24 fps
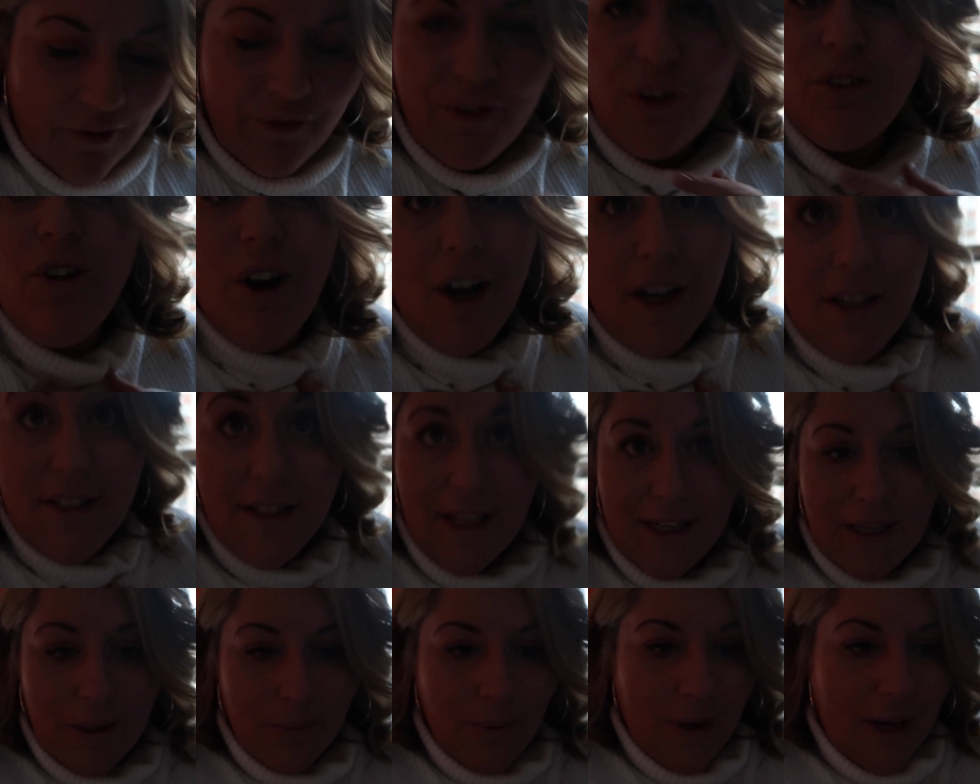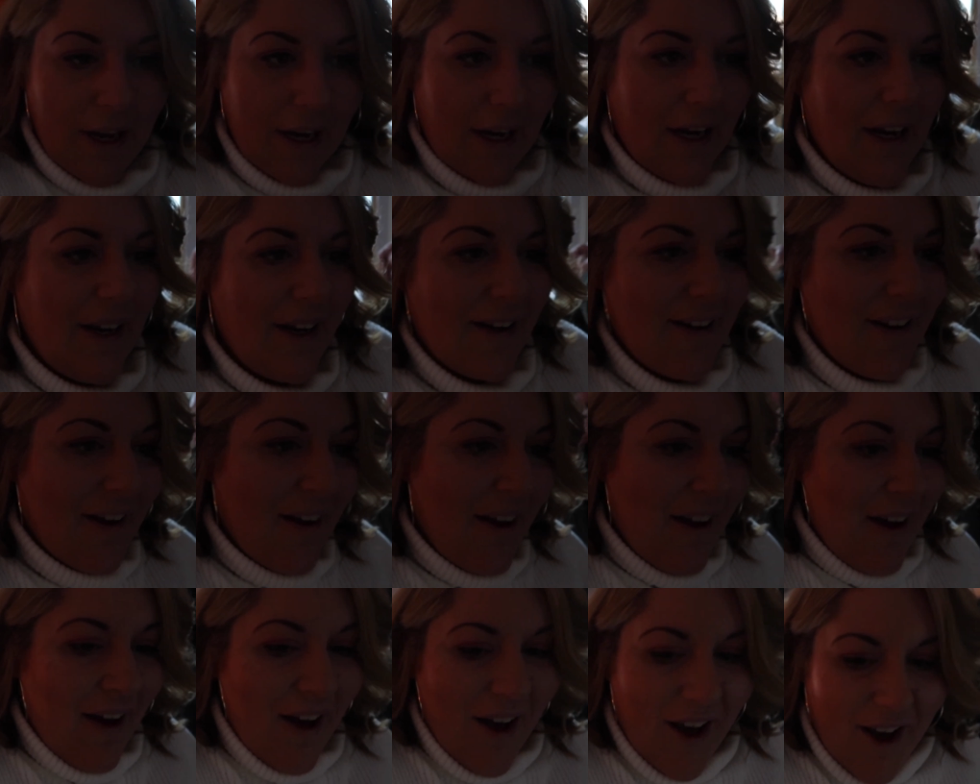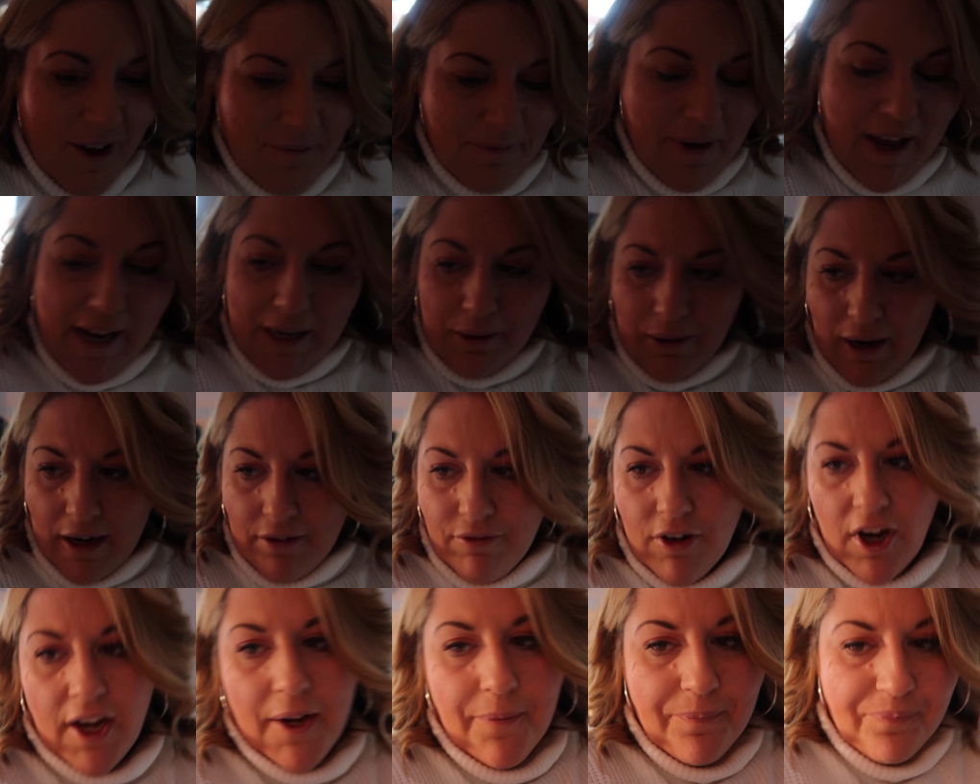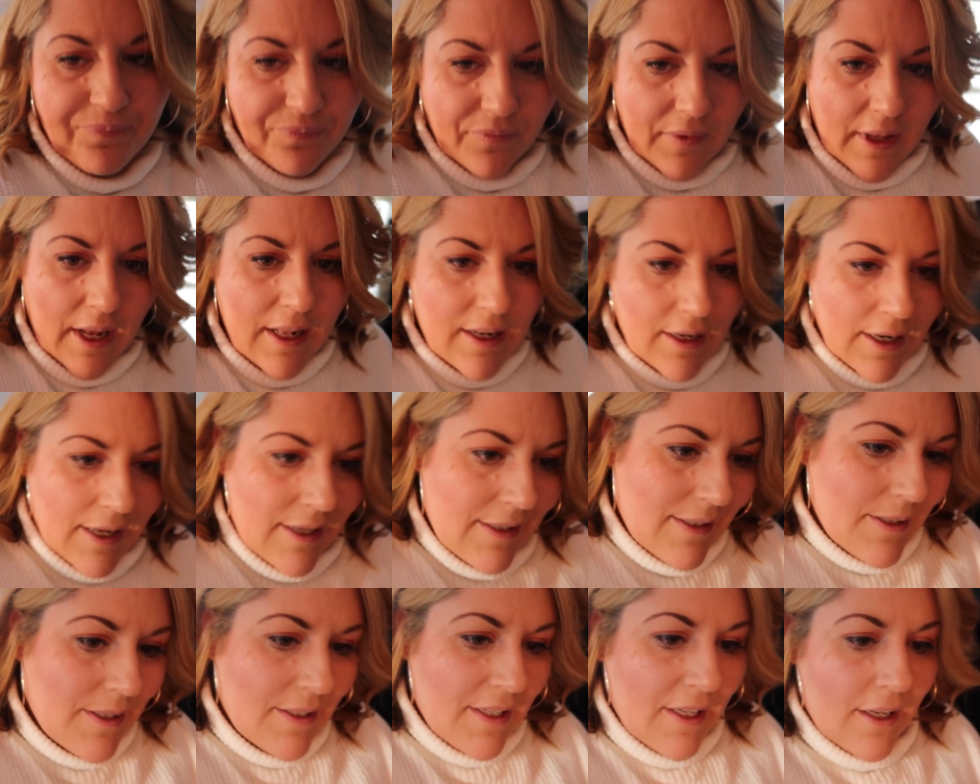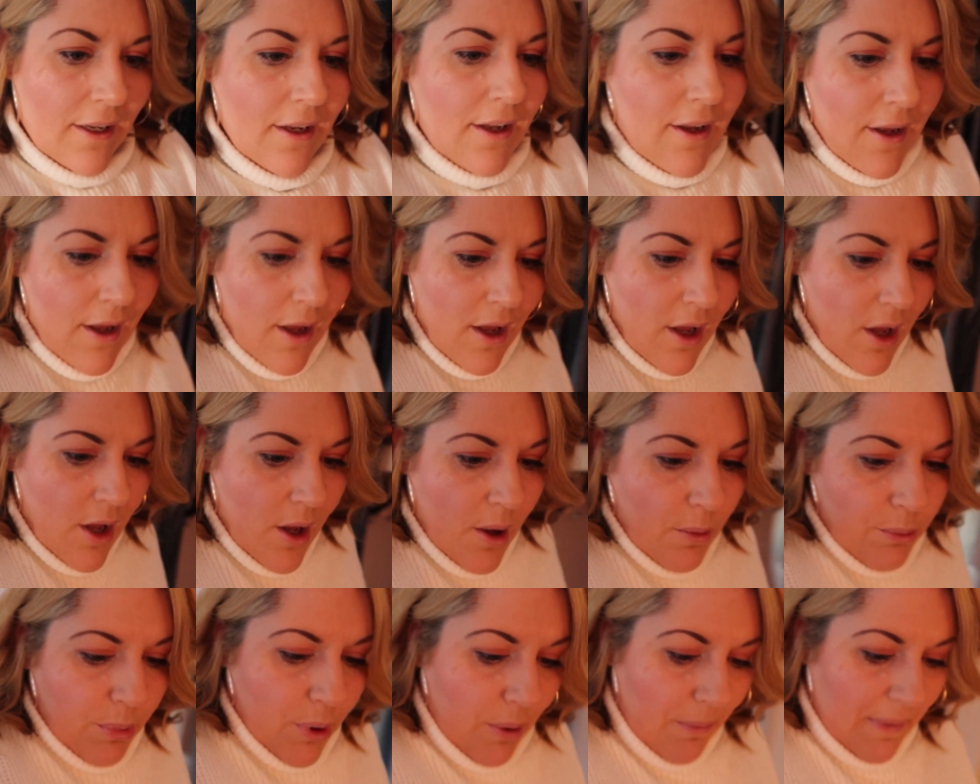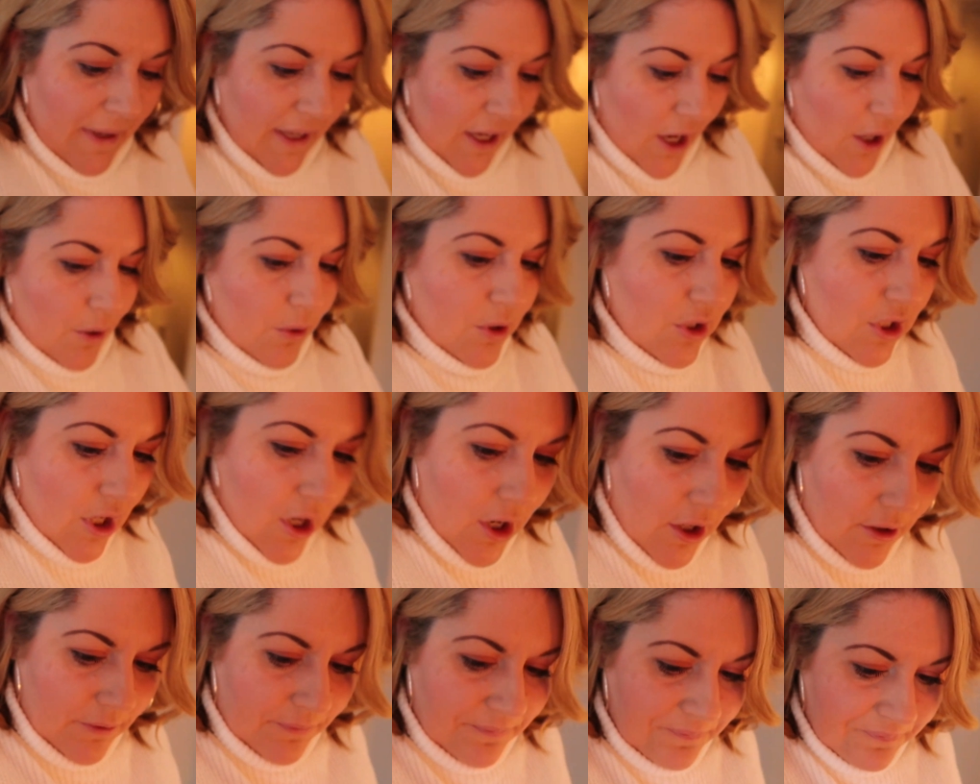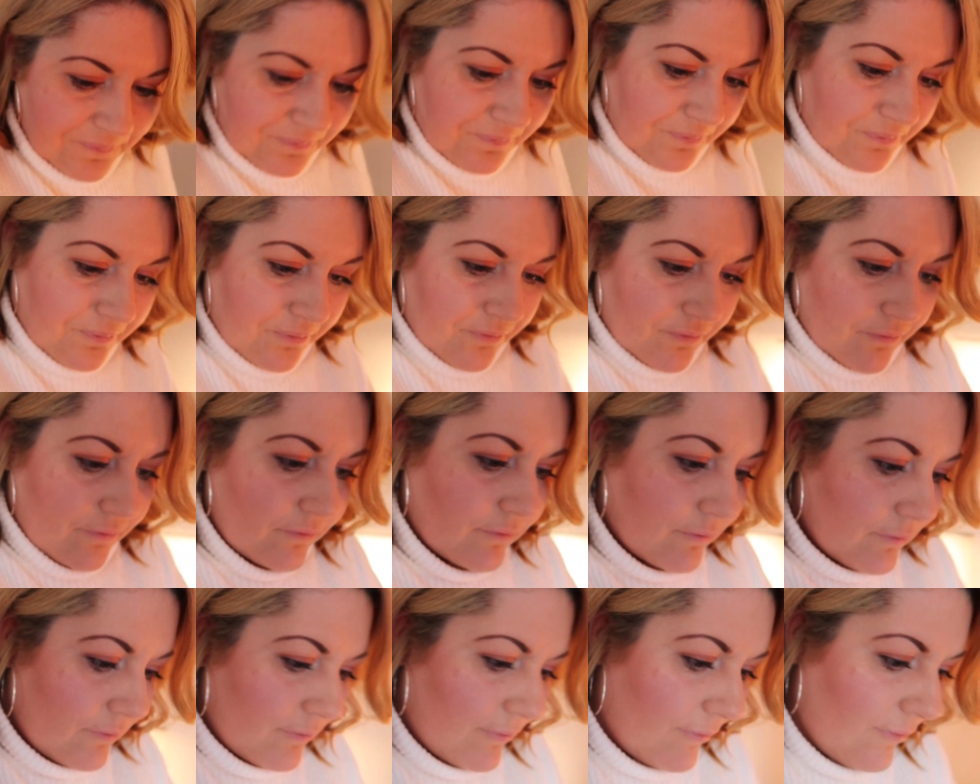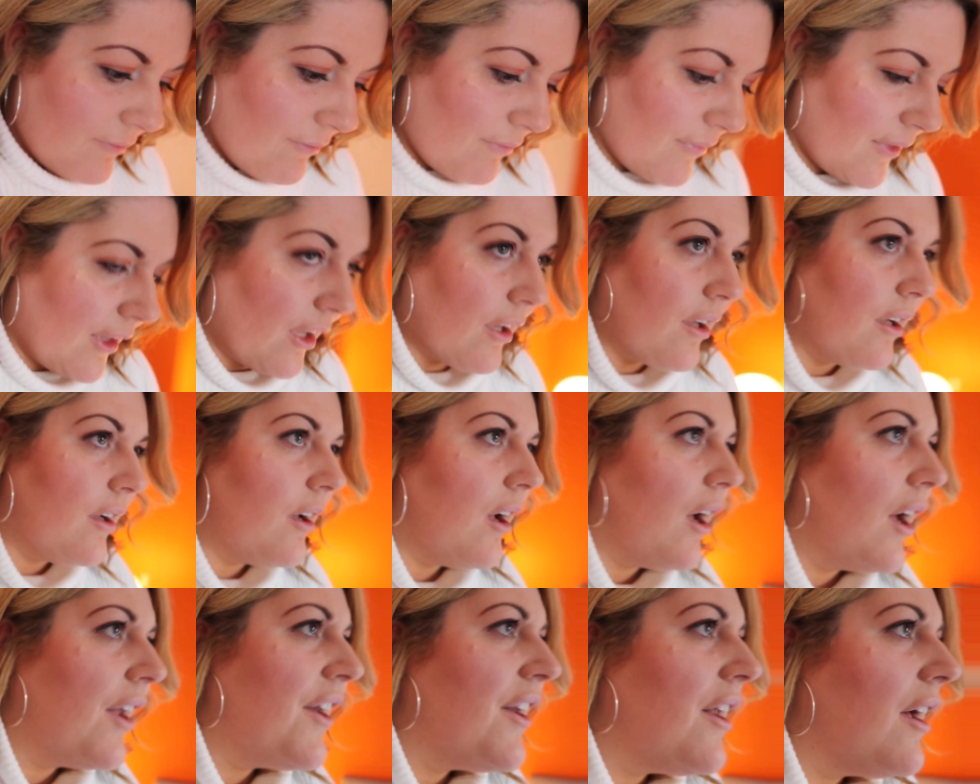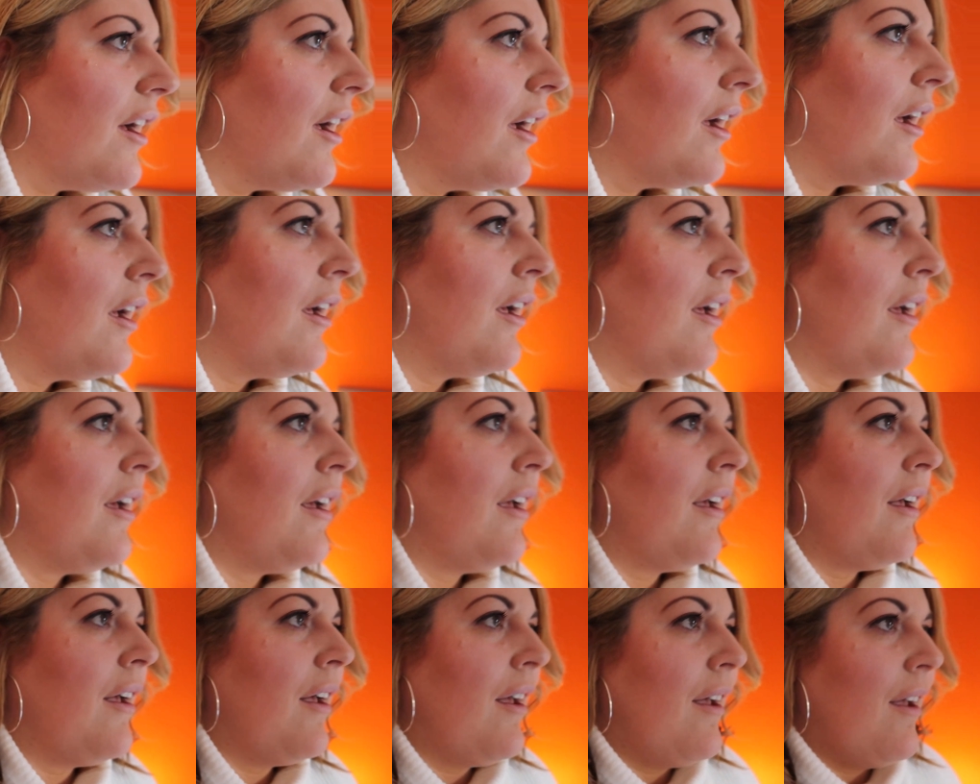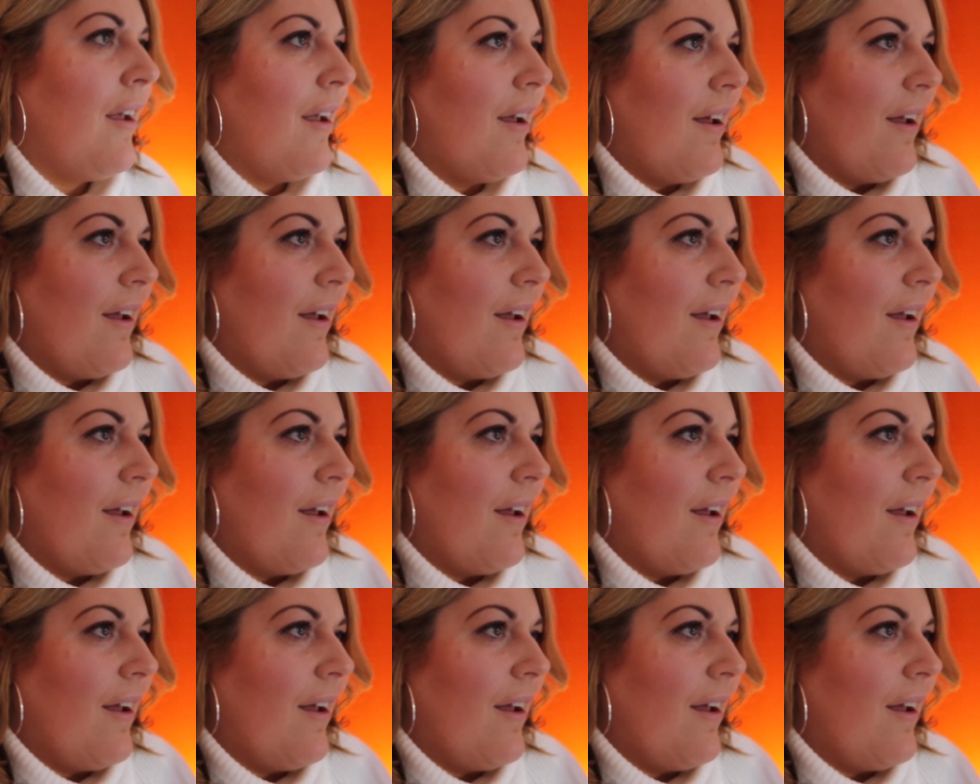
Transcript: for us anyway. Anyway, right. Let's put my coat on. Find an ice bar. Just to kill a bit of time.